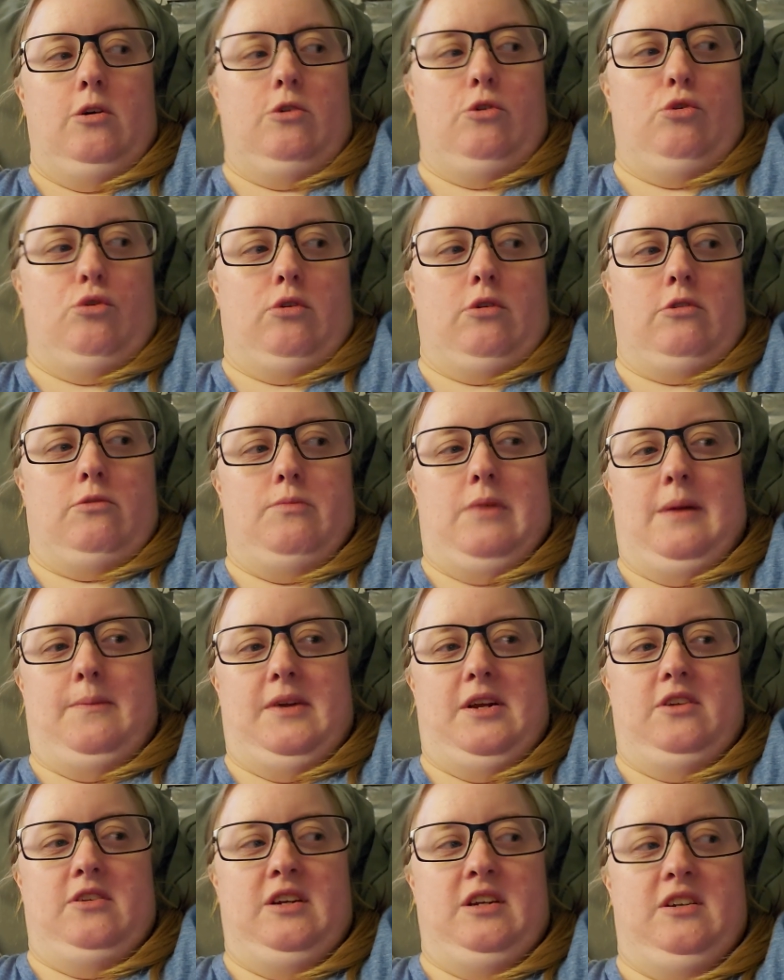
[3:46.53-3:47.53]
Or
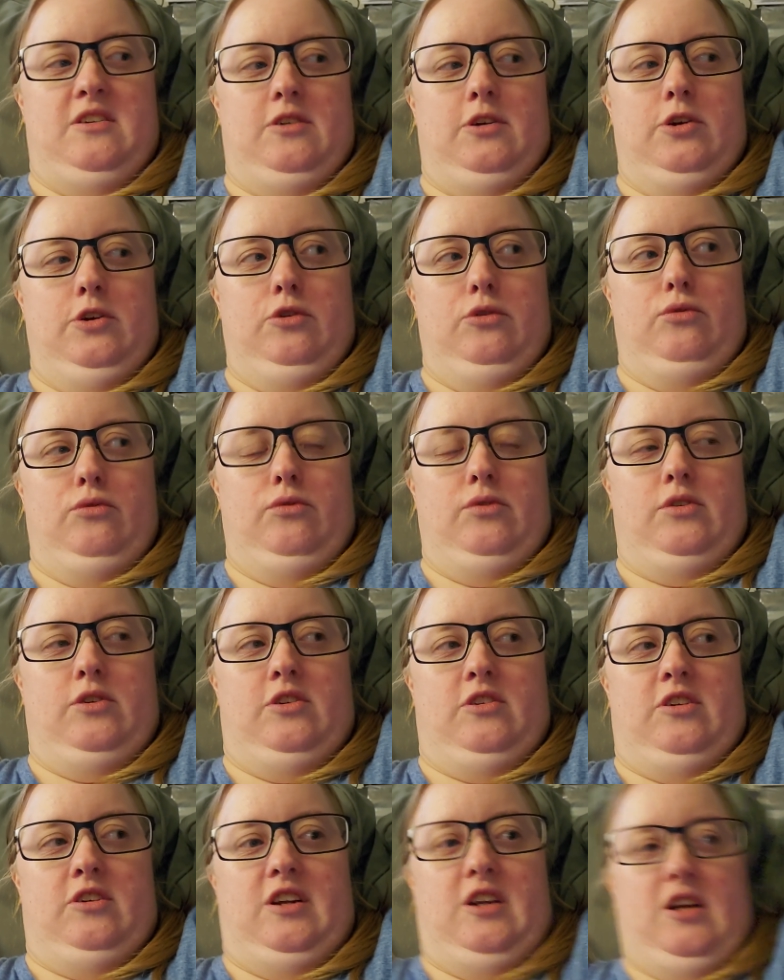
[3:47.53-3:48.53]
maybe you need to
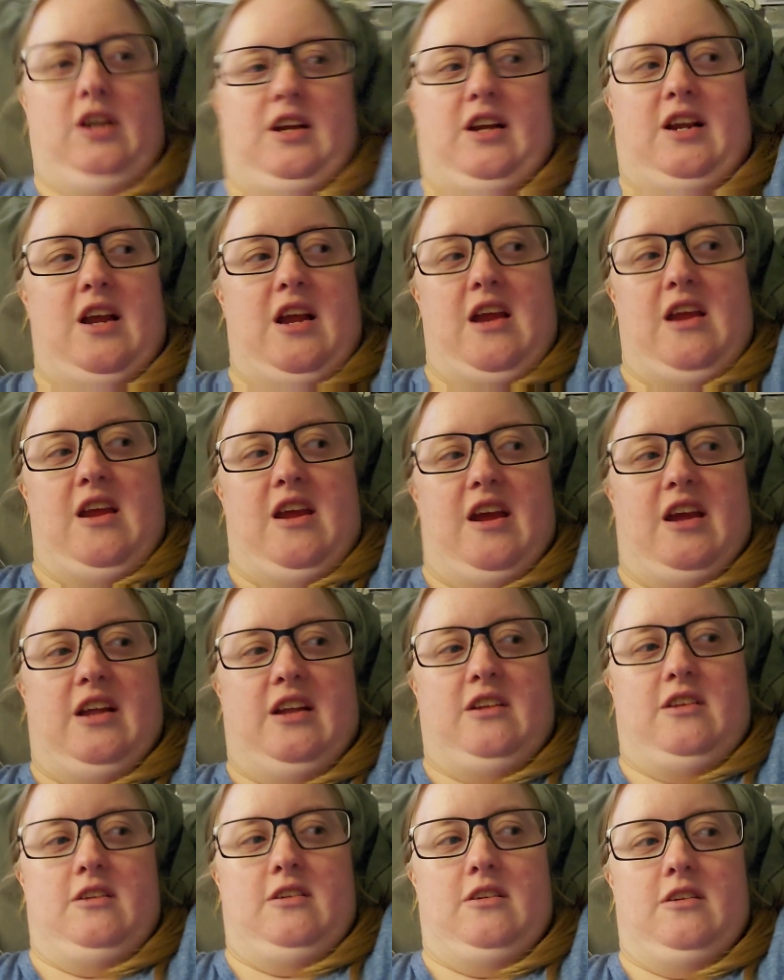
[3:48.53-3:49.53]

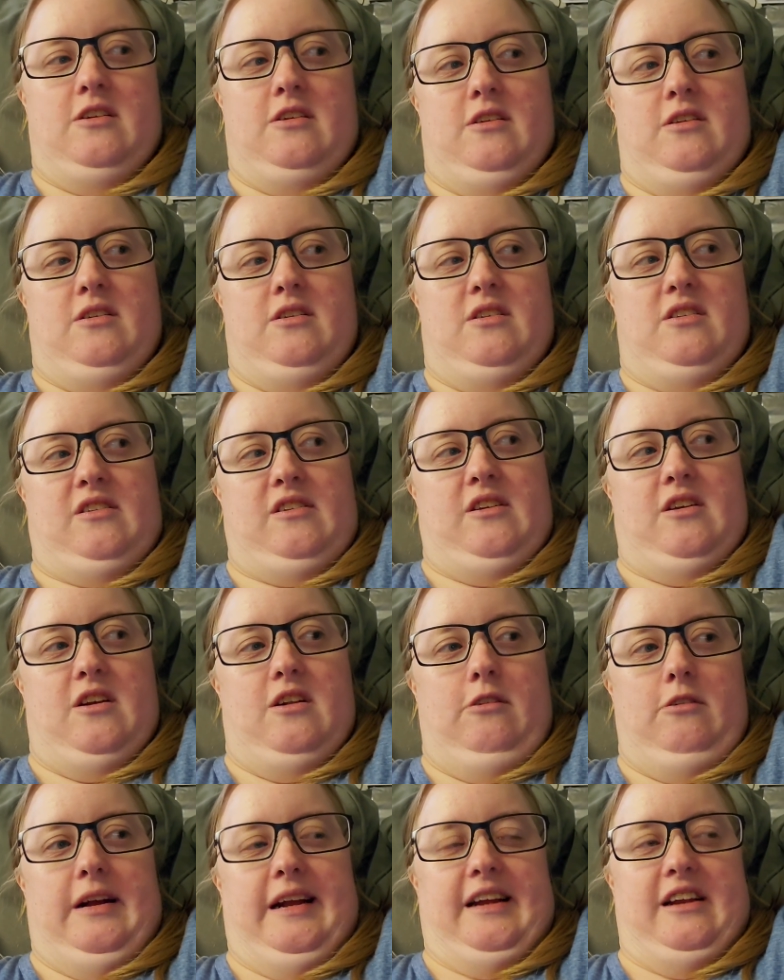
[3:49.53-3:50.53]
get
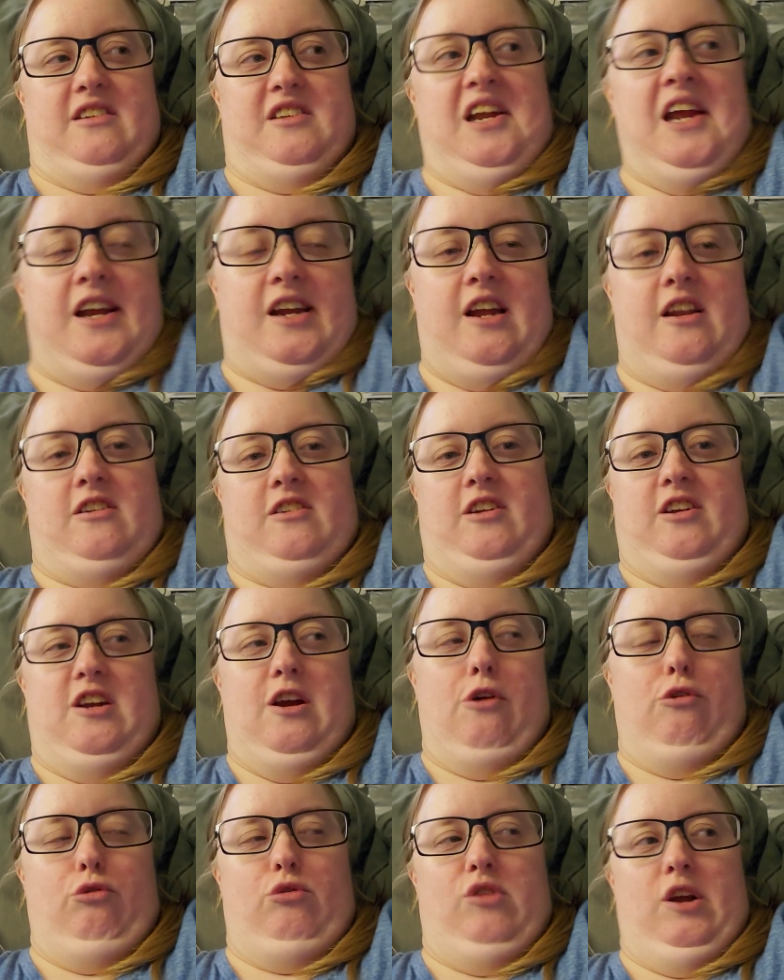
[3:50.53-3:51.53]
like a ticket to
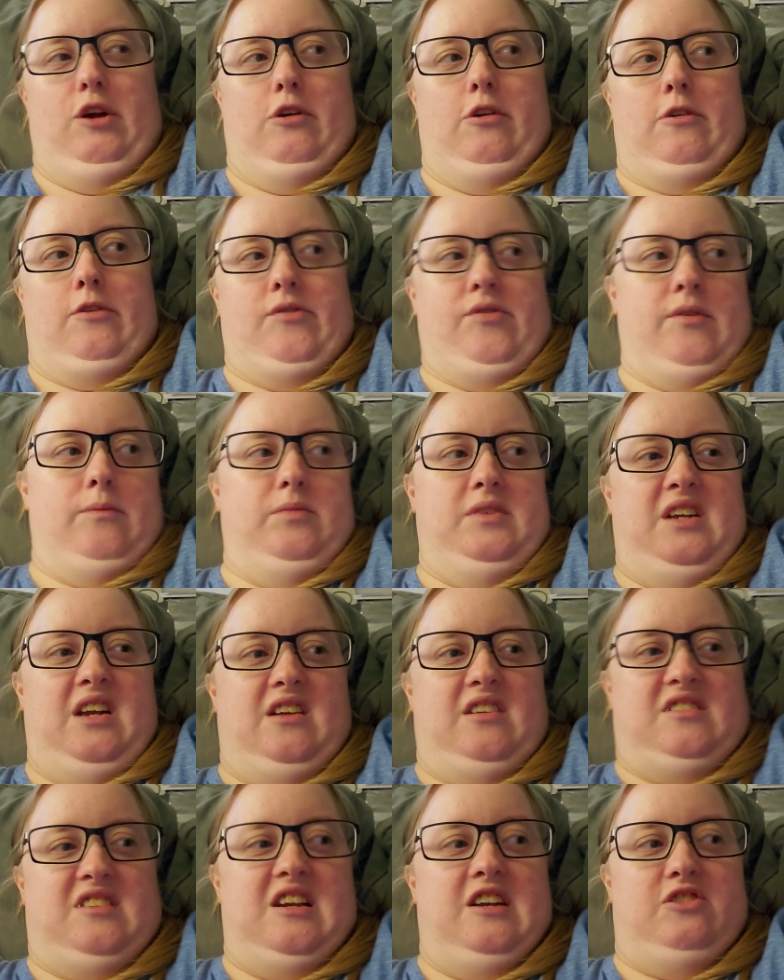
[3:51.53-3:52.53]
go there from
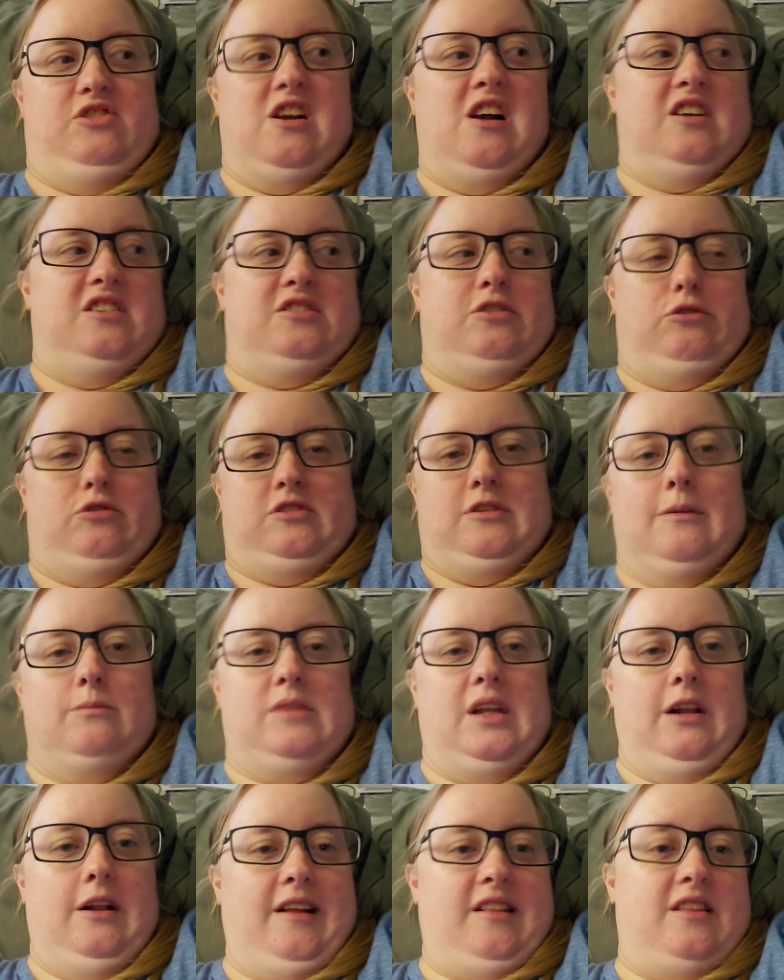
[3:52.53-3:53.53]
DSHS or
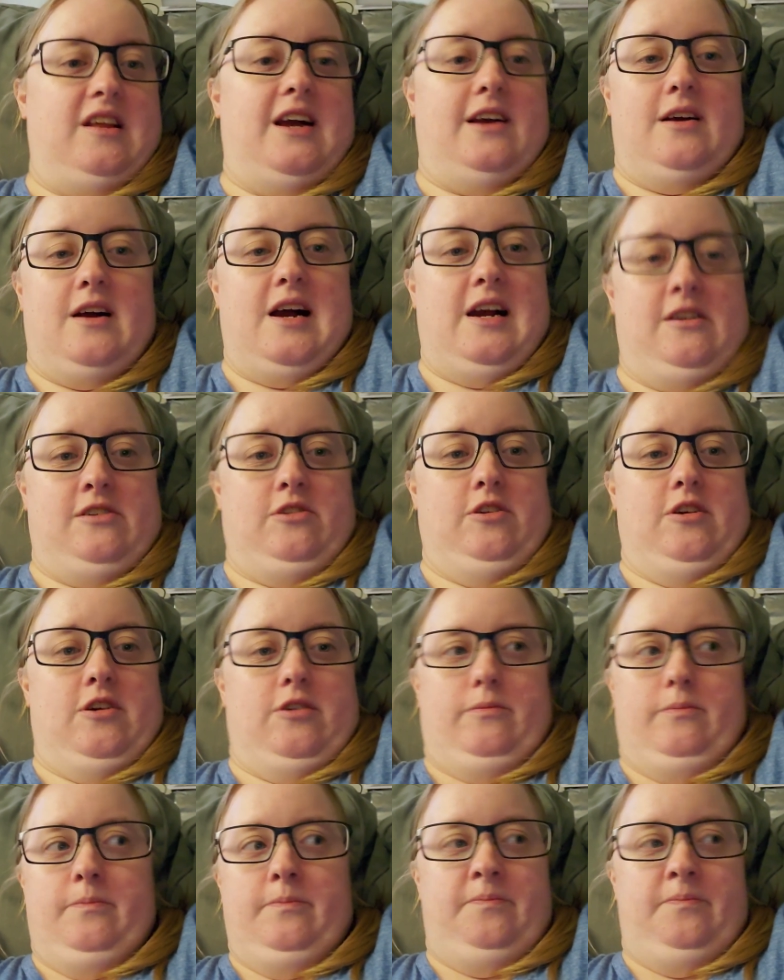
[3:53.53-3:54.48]
something like that. I don't know.